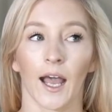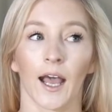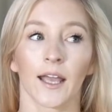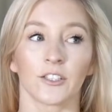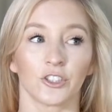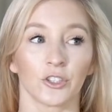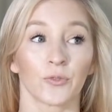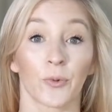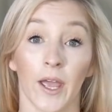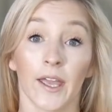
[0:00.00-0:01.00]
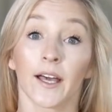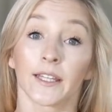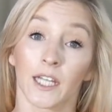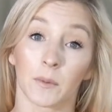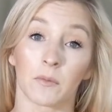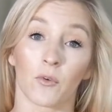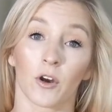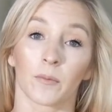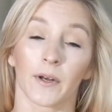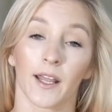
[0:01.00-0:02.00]
I do weigh a little bit
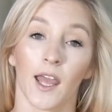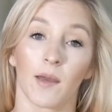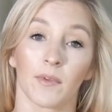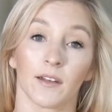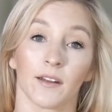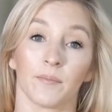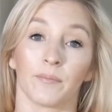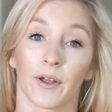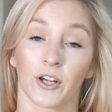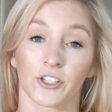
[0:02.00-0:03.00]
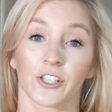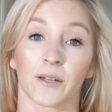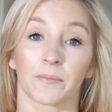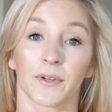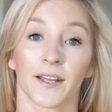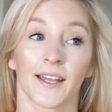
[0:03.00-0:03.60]
more, but I am in better shape